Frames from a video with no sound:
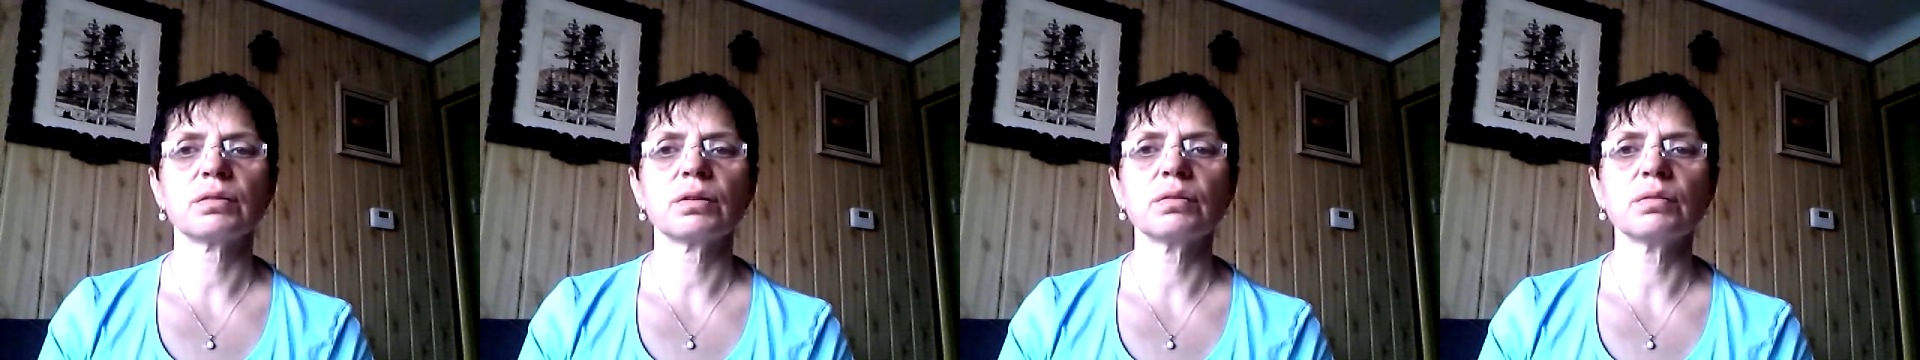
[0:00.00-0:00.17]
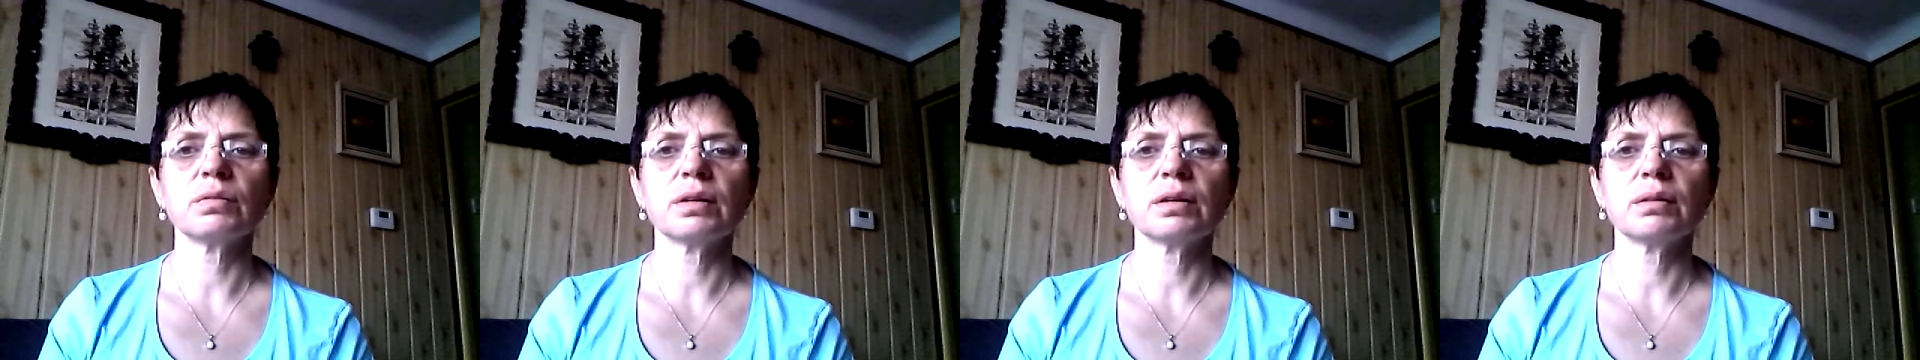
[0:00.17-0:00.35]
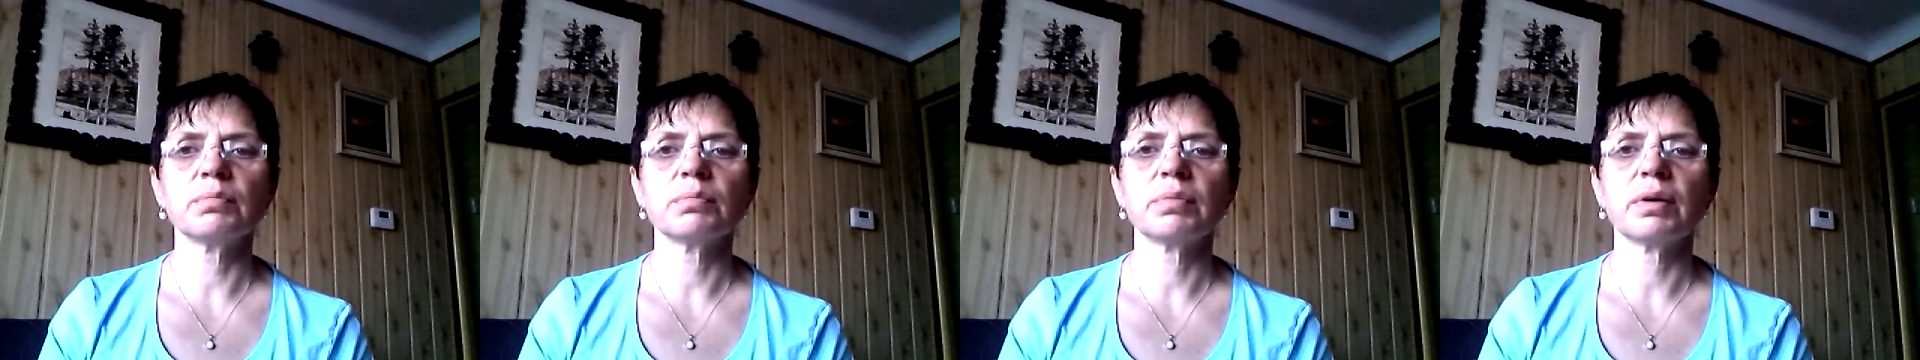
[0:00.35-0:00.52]

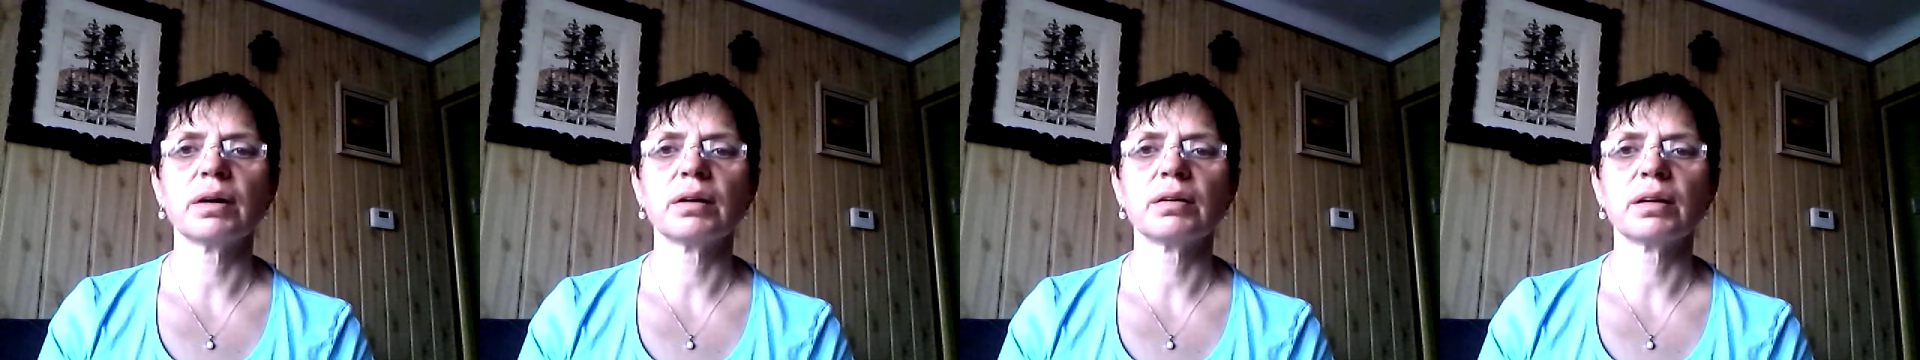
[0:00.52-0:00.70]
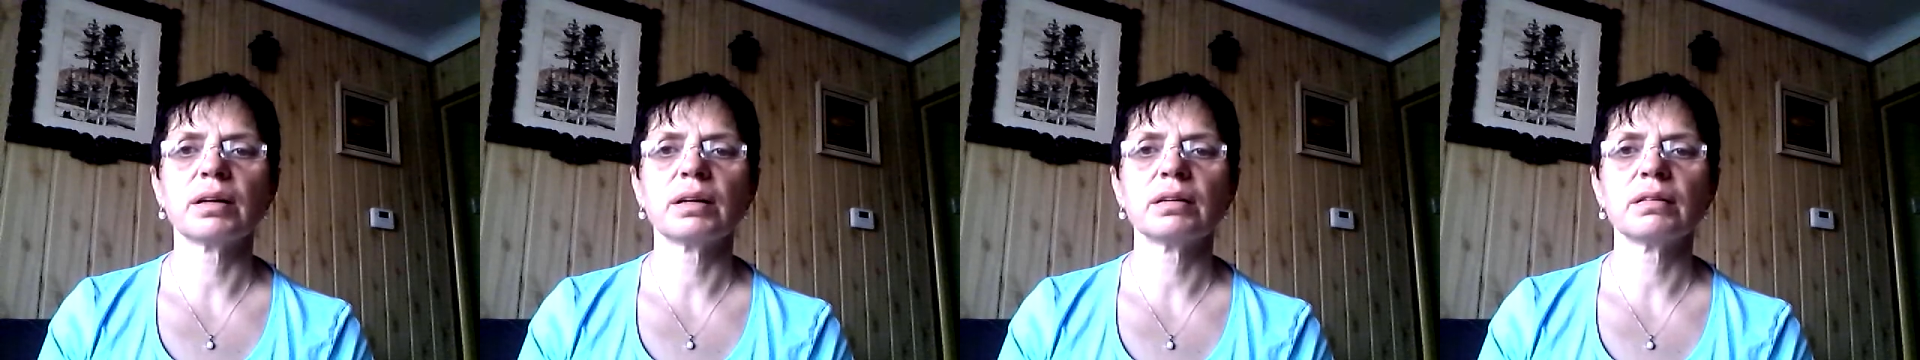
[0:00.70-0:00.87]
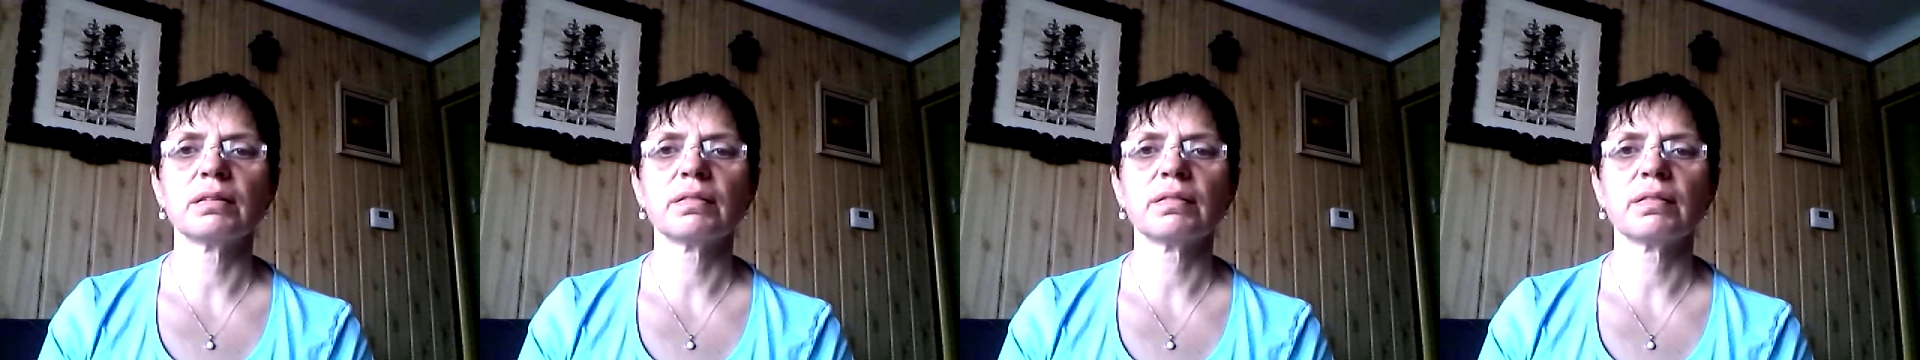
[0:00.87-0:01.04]
rolling
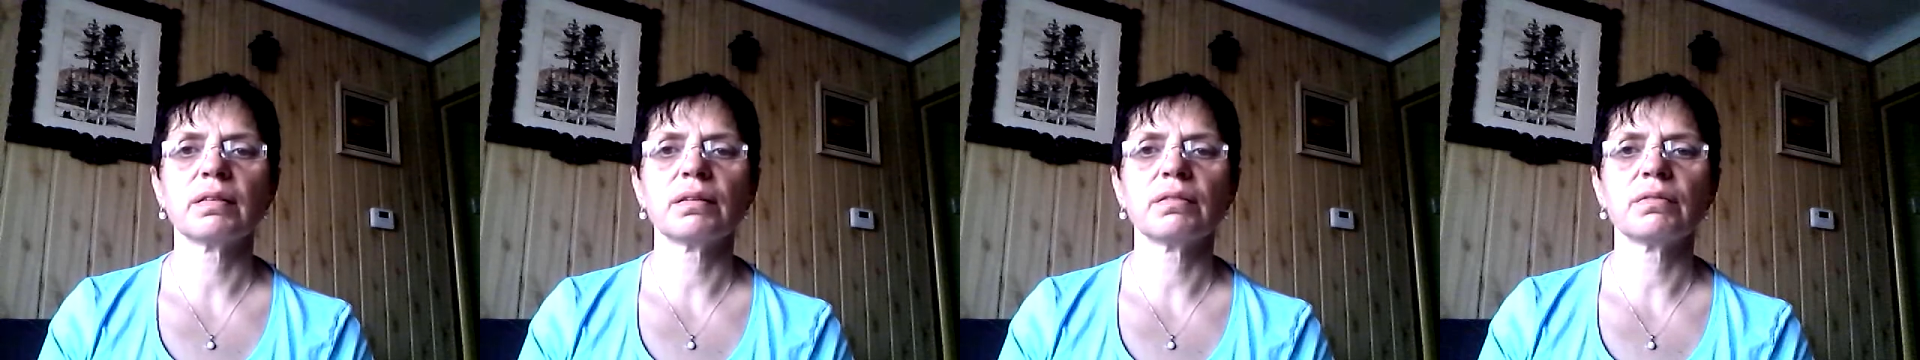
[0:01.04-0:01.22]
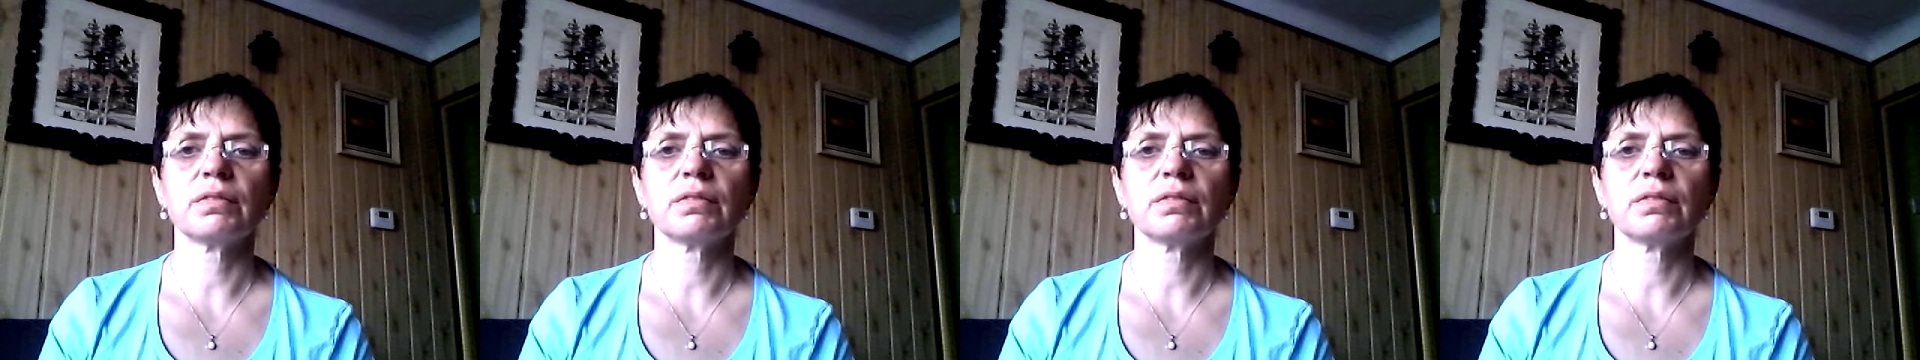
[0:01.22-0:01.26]
bearings